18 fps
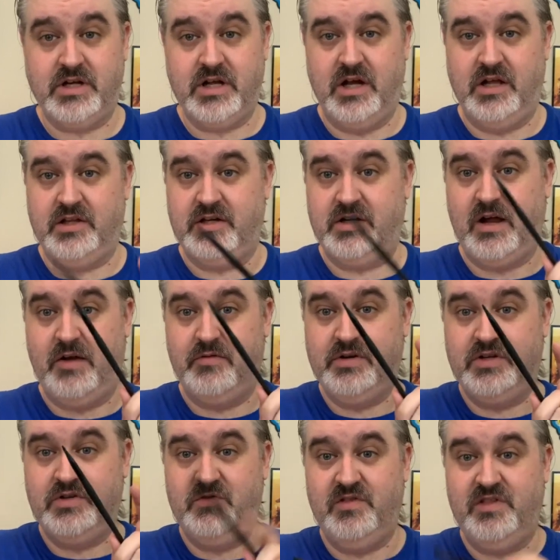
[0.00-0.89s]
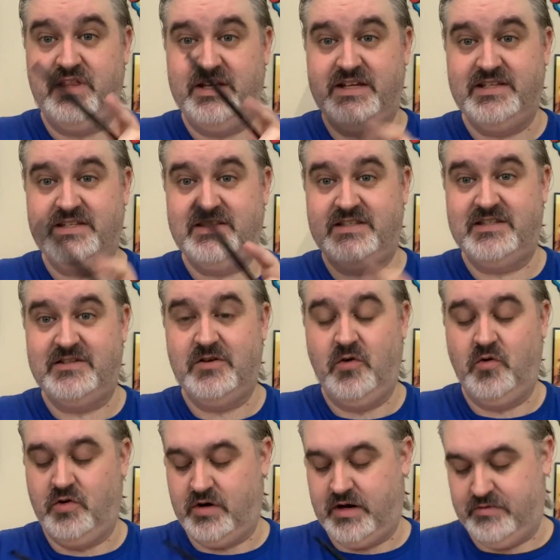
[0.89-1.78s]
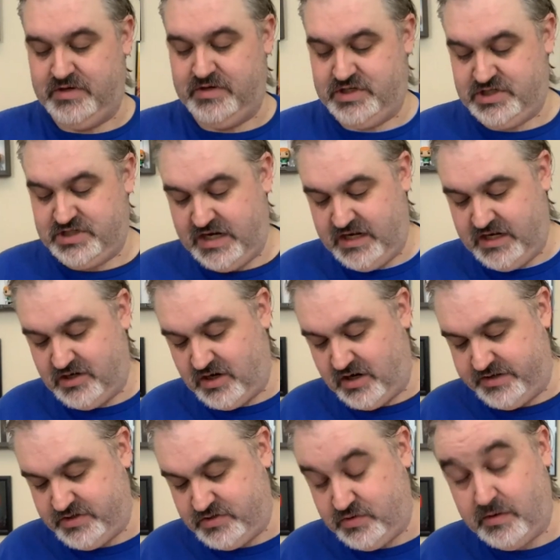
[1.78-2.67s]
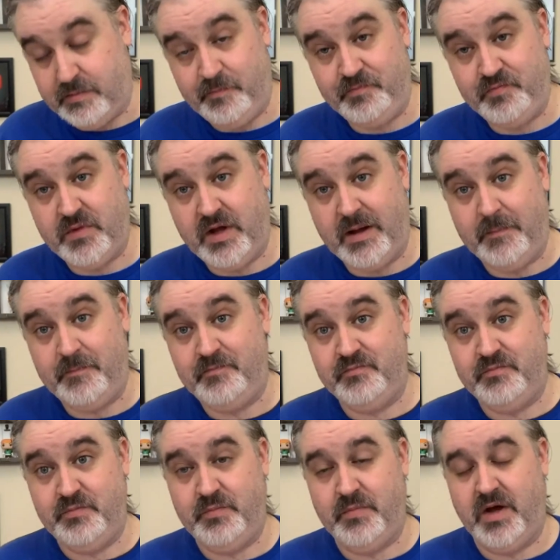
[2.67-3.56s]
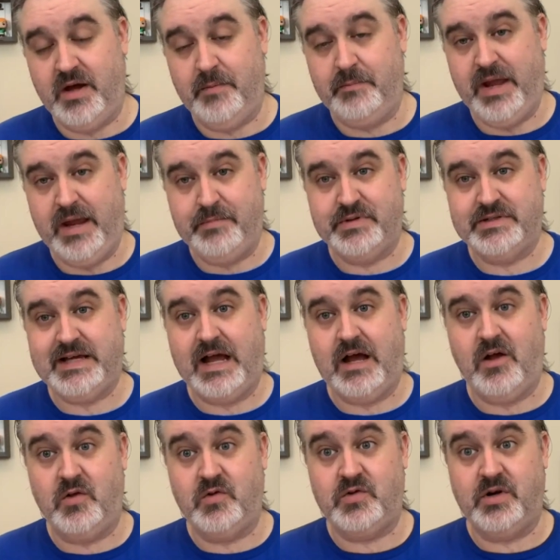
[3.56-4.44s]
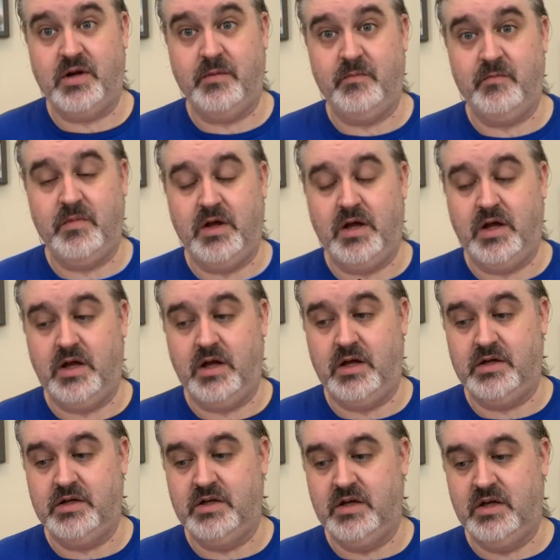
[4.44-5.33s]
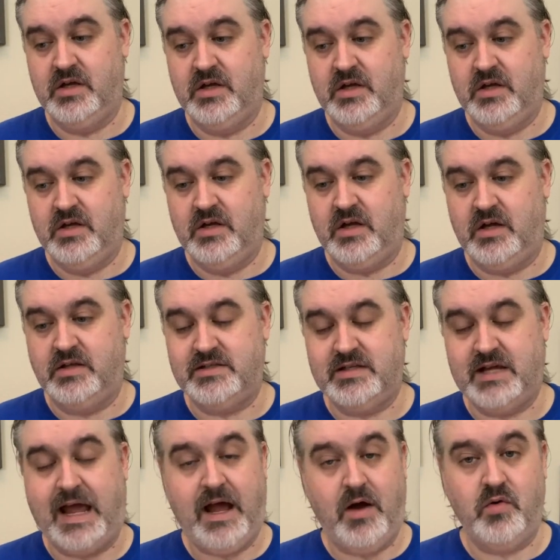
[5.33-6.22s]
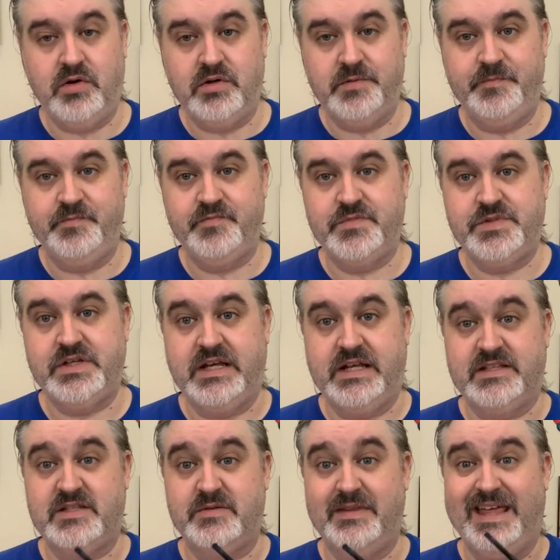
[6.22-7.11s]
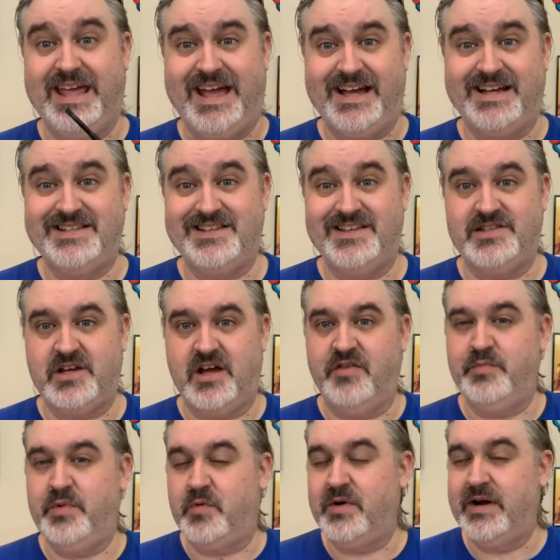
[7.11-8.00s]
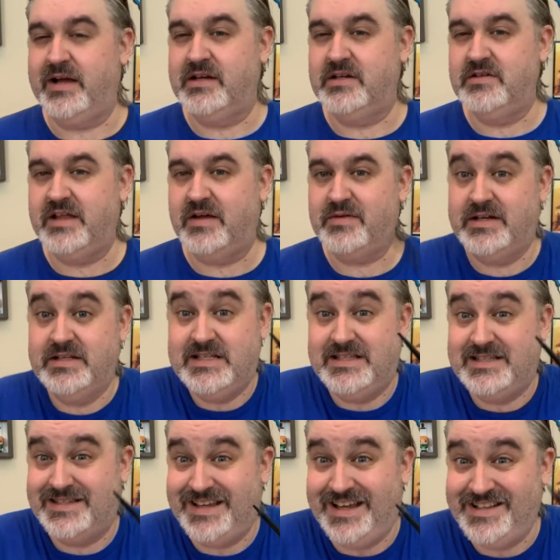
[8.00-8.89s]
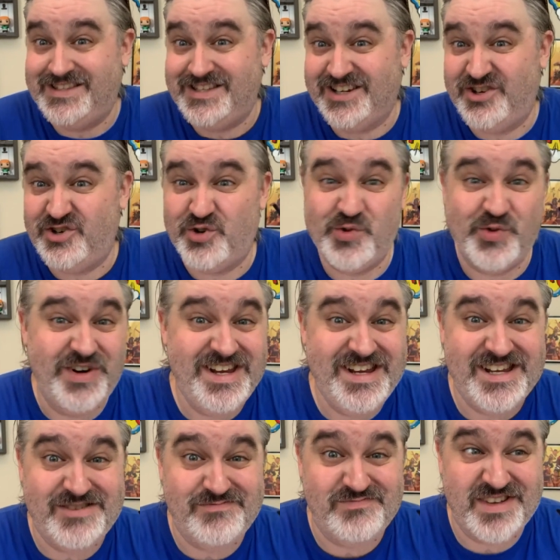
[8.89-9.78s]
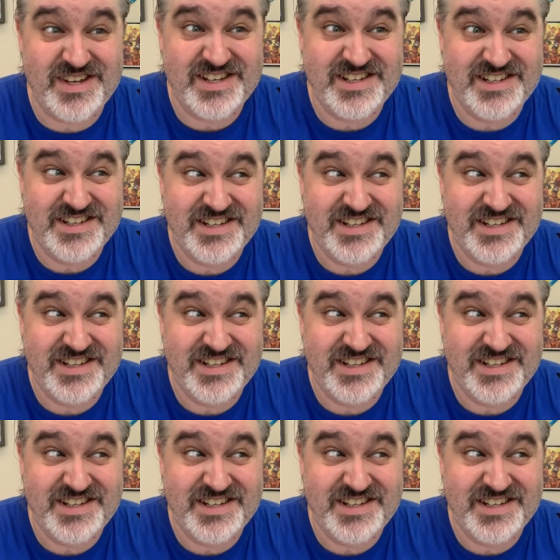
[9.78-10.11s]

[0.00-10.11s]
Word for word: color, I would do this, or I would shake it onto a, a, a paper towel or a, uh, a towel to get some of the excess off, but we're not gonna do that because it's, it's a cream,